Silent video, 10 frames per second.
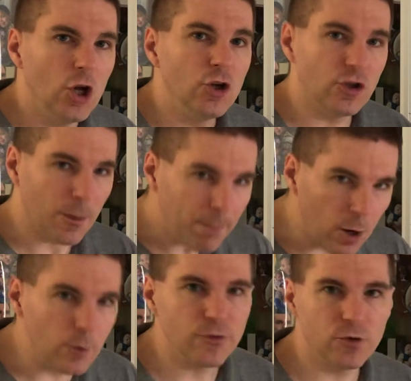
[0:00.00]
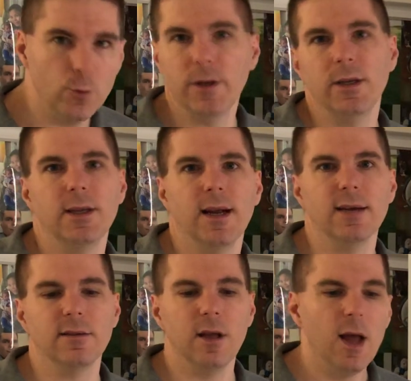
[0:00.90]
you're supposed to win
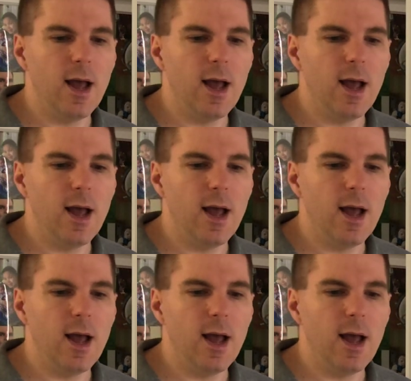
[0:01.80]
against.